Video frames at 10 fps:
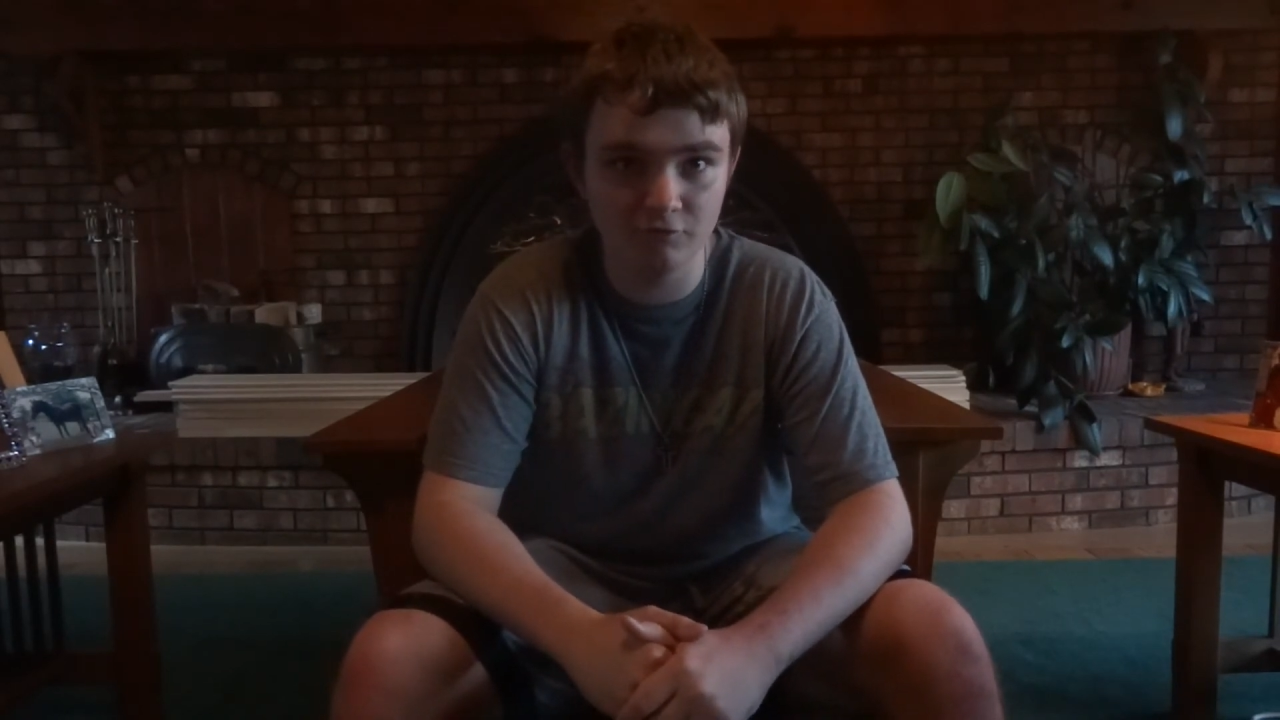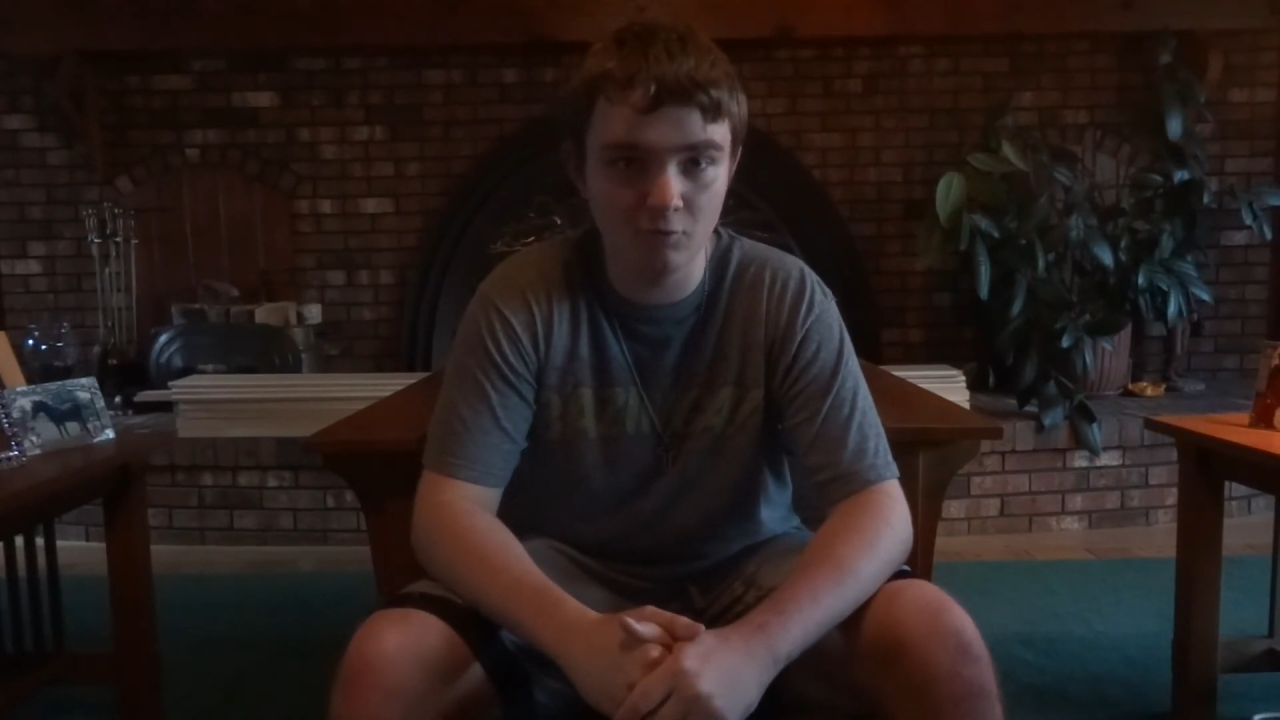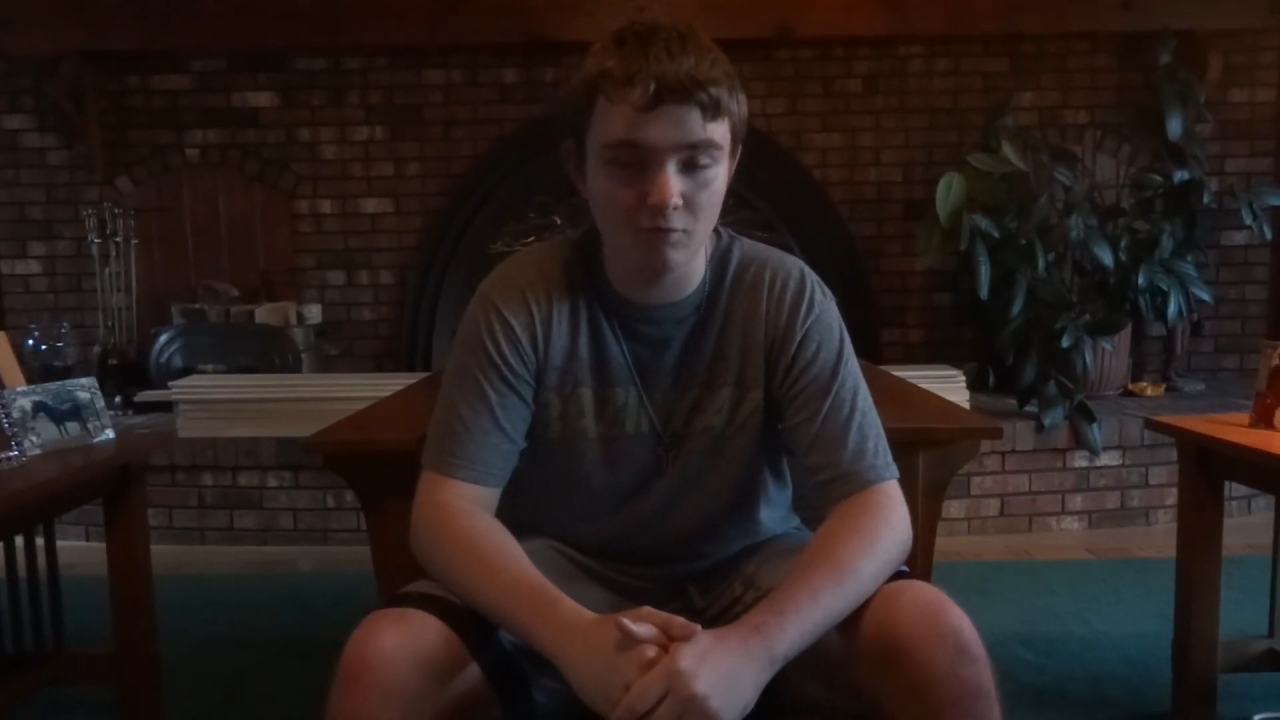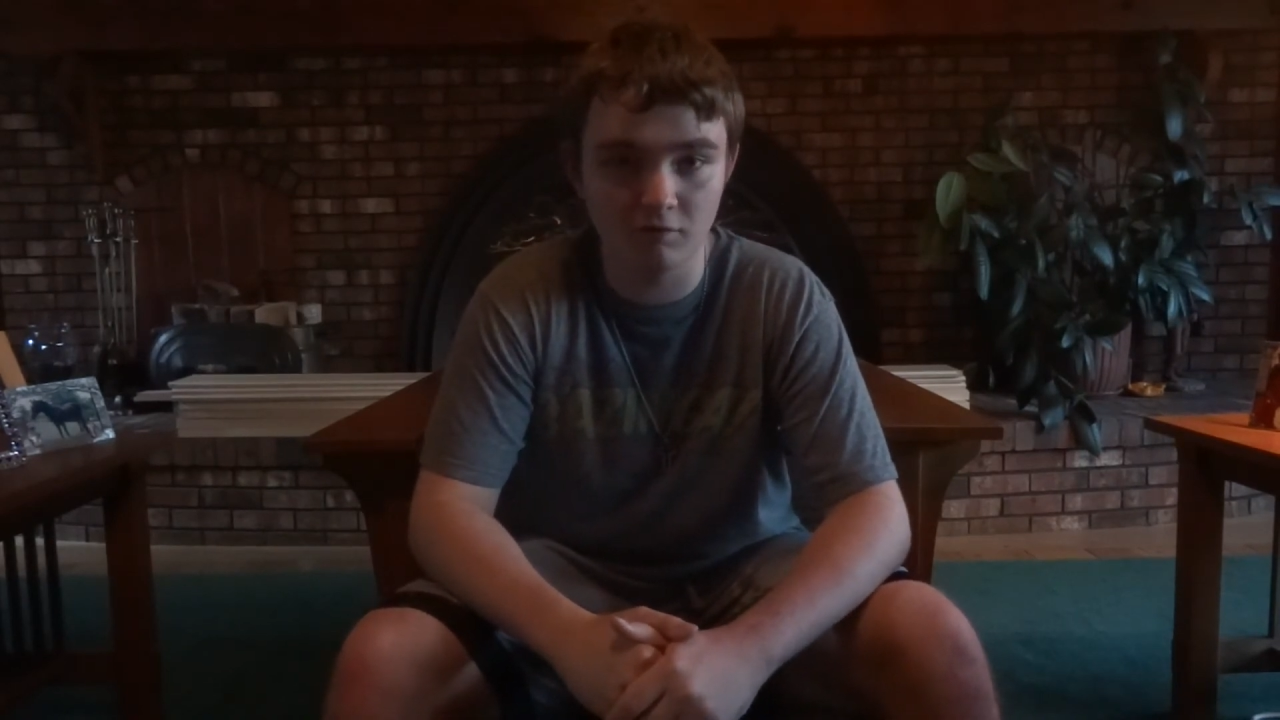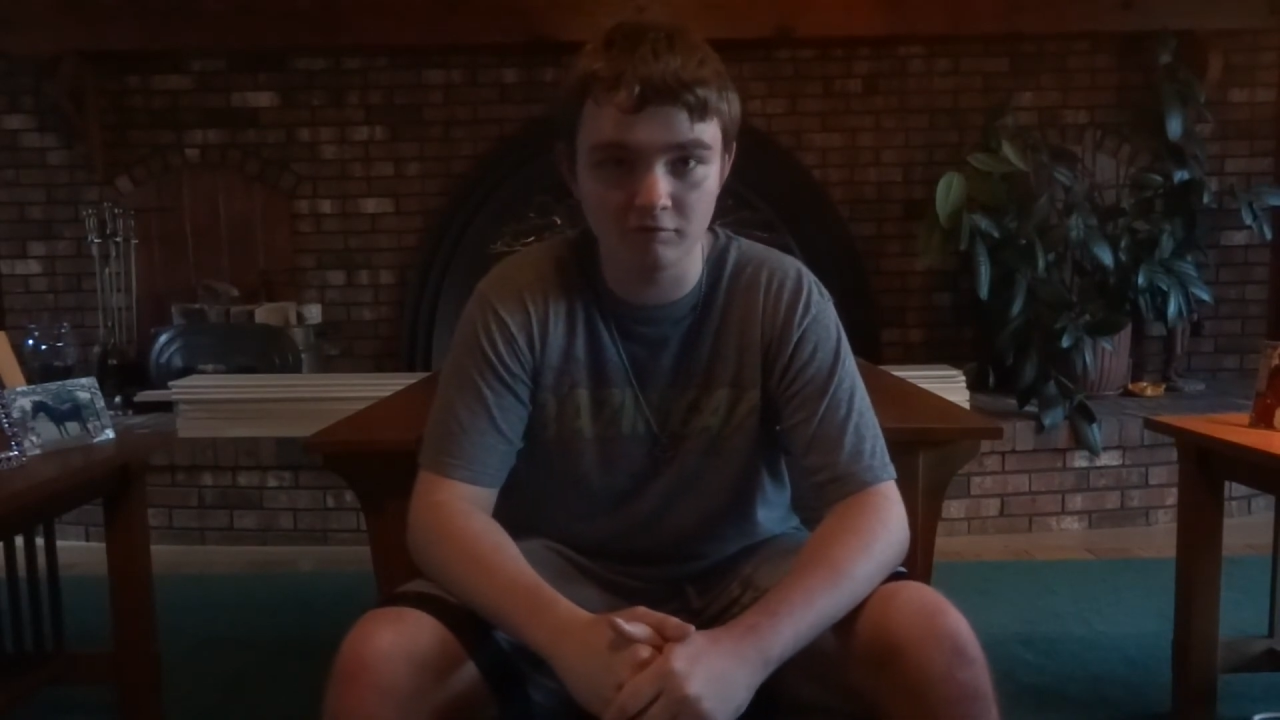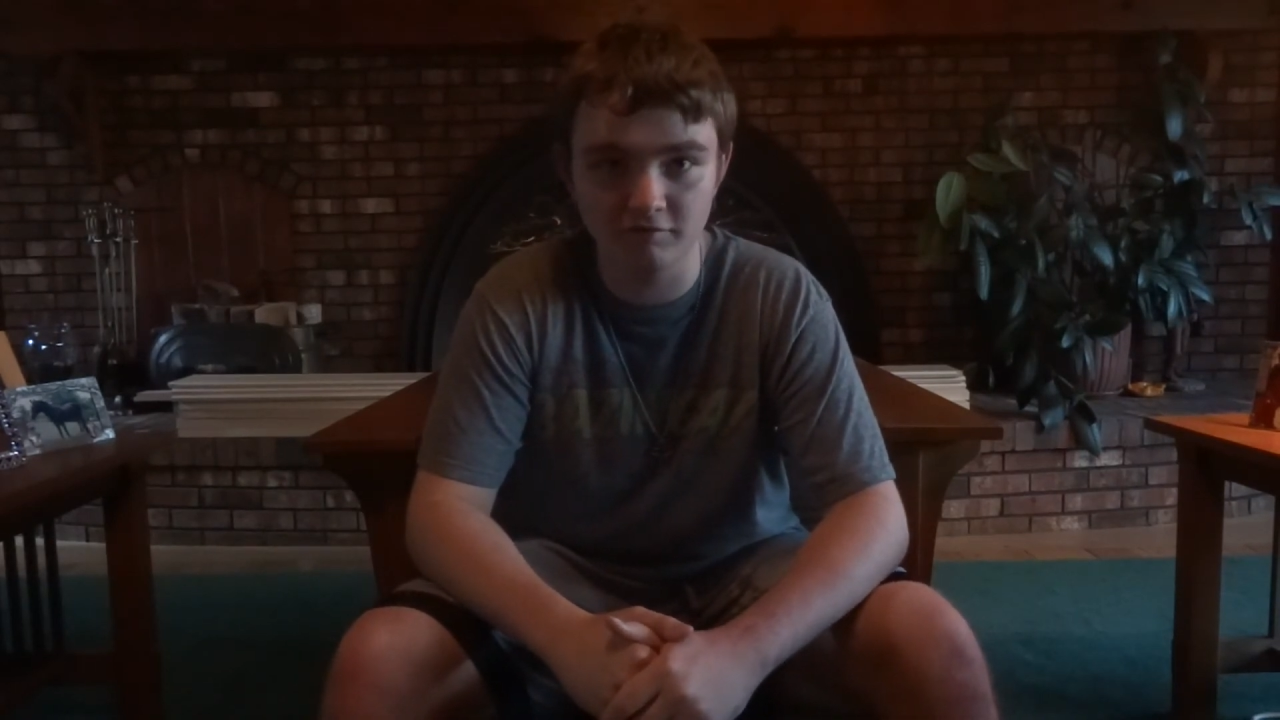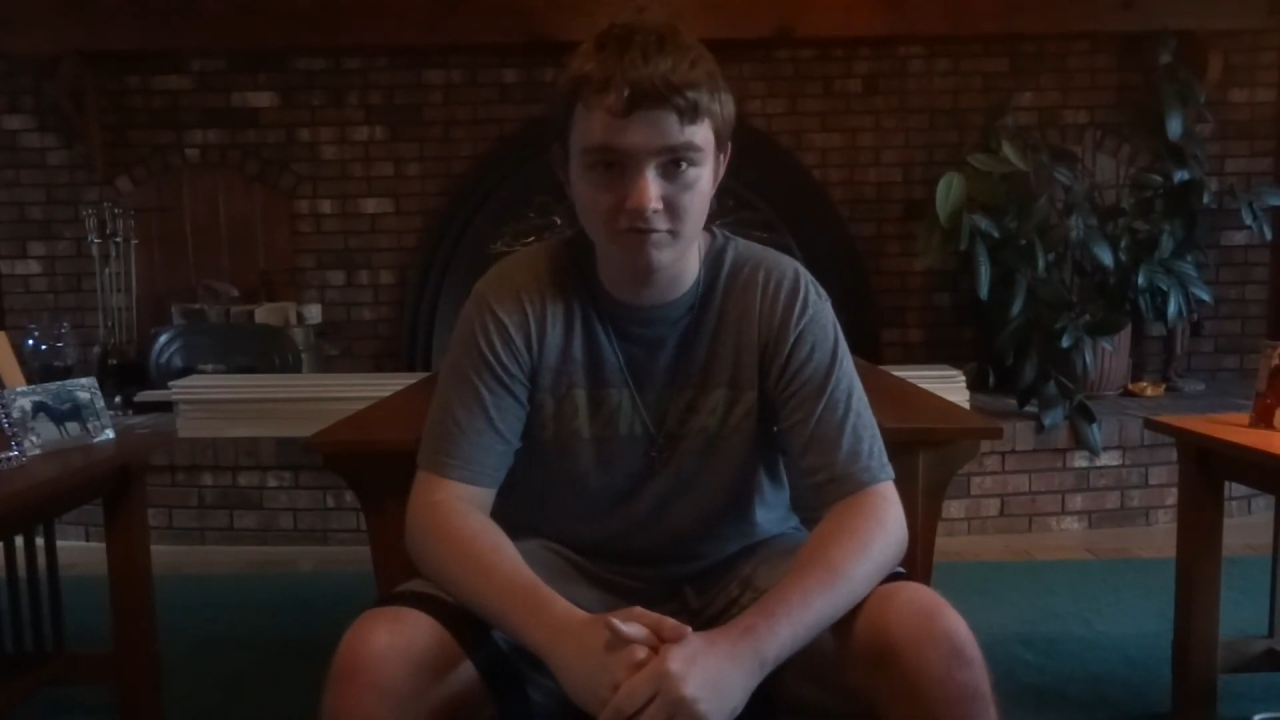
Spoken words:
real-world